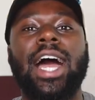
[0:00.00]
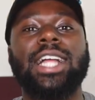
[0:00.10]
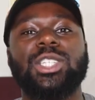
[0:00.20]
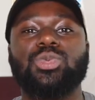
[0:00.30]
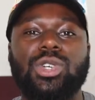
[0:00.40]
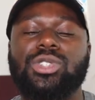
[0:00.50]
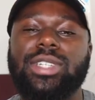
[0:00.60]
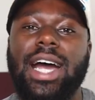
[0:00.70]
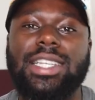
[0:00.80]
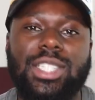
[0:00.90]
I just want you
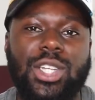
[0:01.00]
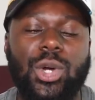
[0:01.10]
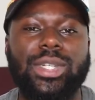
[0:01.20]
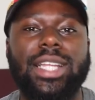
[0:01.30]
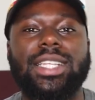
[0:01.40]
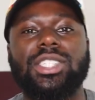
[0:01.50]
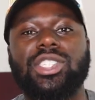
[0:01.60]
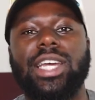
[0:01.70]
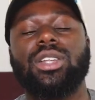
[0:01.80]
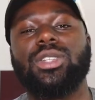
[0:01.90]
guys to know that this
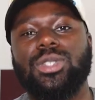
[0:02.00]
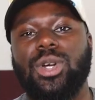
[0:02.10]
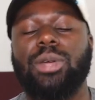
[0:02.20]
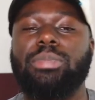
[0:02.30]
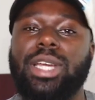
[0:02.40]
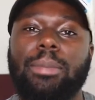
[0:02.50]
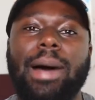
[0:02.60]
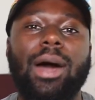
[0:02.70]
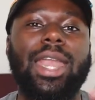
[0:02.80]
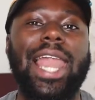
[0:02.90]
channel is going to be
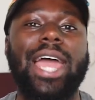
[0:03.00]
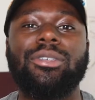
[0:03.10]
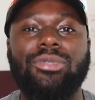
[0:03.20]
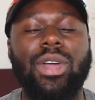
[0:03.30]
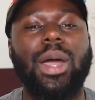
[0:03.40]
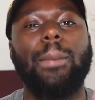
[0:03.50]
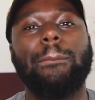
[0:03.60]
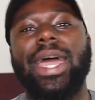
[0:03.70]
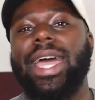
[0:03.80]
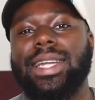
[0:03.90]
about life,
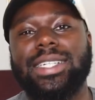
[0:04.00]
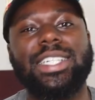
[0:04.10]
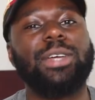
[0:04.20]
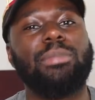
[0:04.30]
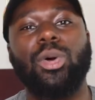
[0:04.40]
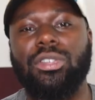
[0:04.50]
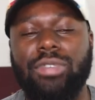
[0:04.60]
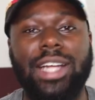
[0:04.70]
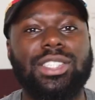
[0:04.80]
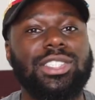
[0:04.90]
manhood, and
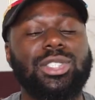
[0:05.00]
motivation.